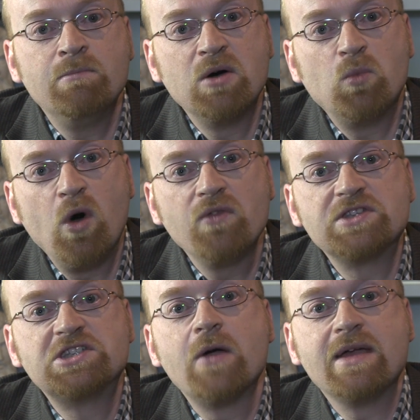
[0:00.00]
But what the
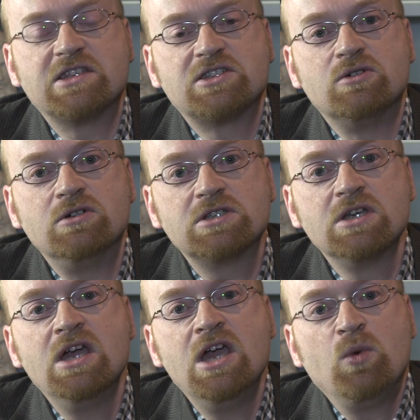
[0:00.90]
Stoics thought
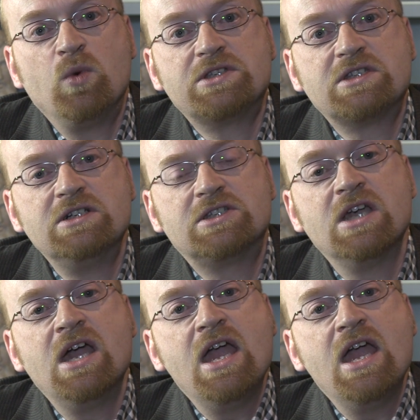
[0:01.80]
was that